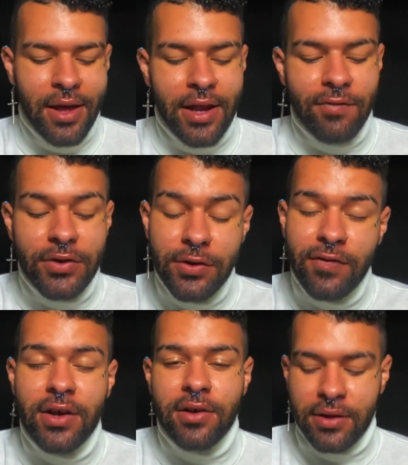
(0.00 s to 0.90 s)
If you do
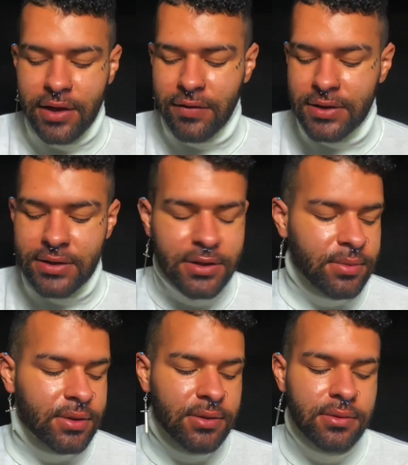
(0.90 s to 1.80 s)
find a card that resonates
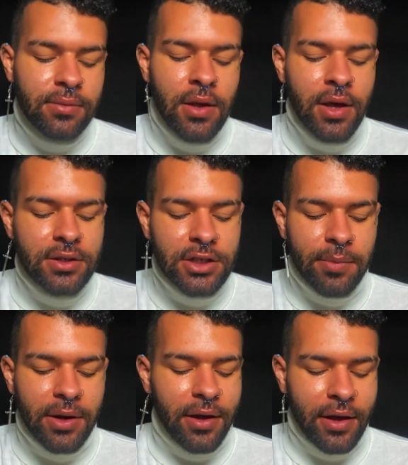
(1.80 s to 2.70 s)
with you,
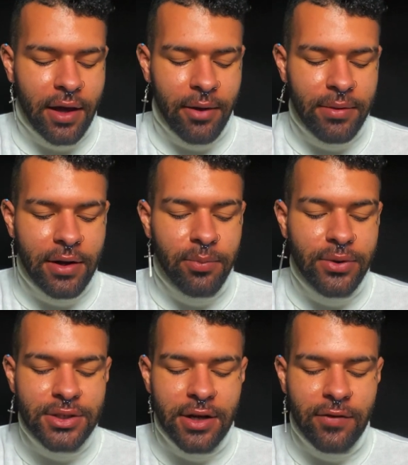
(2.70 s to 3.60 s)
Gemini, I would
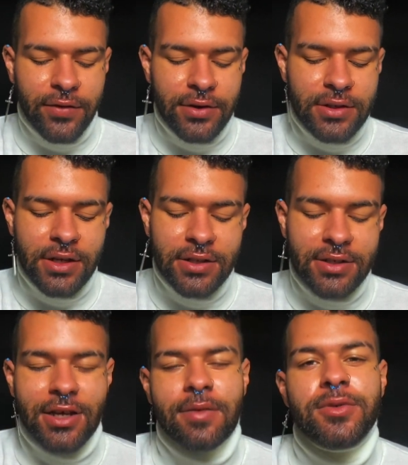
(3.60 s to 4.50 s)
appreciate it for you to take the
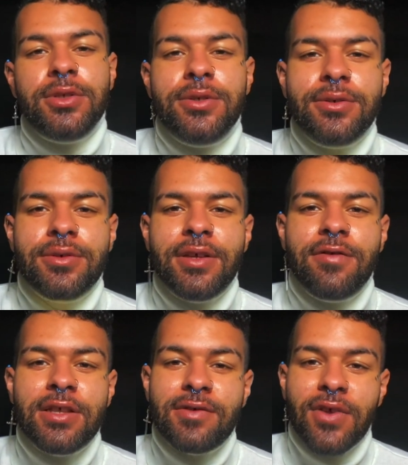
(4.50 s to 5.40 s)
time to give
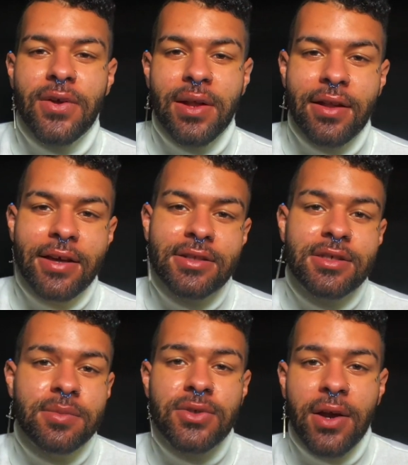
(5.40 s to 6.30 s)
this video a like and
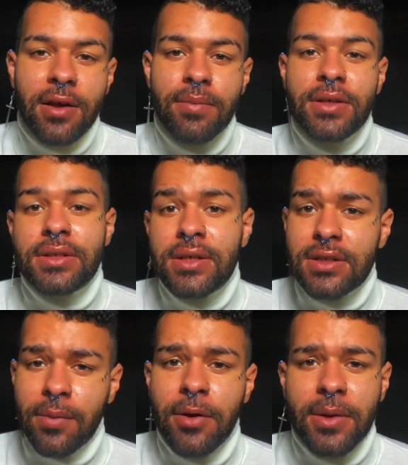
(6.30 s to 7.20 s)
subscribe because it does
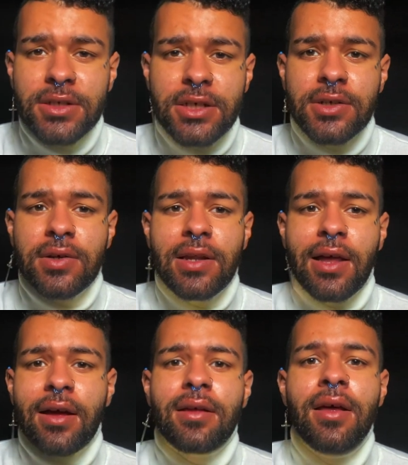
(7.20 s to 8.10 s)
help out my channel a
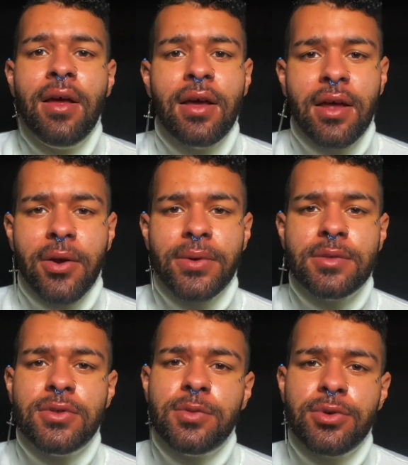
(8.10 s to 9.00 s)
lot. And I always
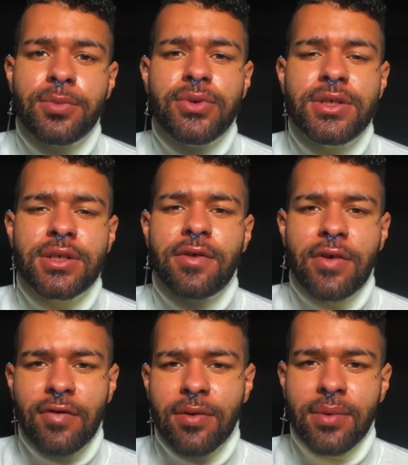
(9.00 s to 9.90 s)
am super appreciative
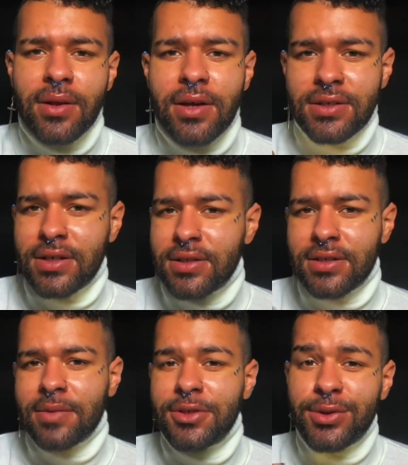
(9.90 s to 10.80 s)
of it when you guys take the
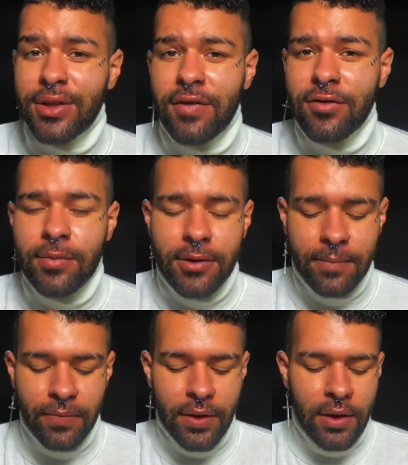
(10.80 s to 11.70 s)
time to do that for me.
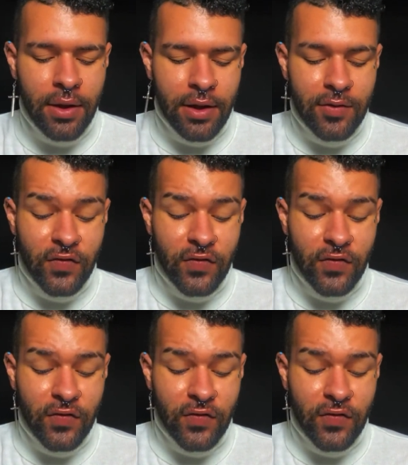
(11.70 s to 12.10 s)
And